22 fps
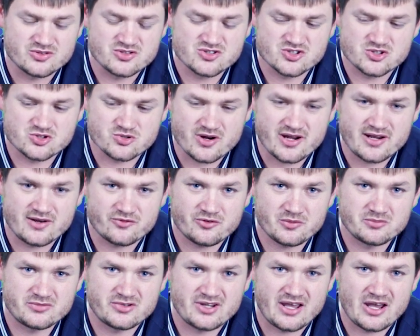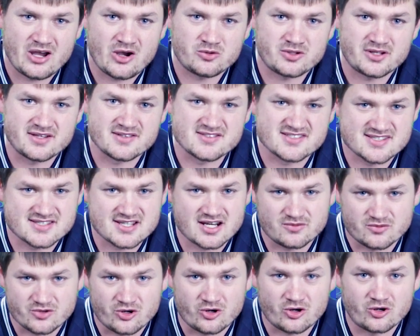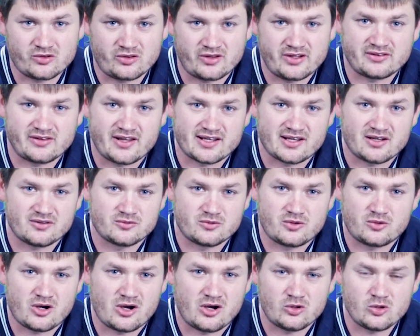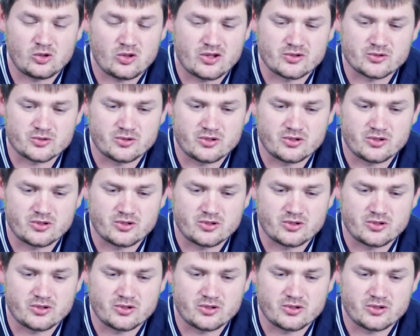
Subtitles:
straight from down instead of curling like all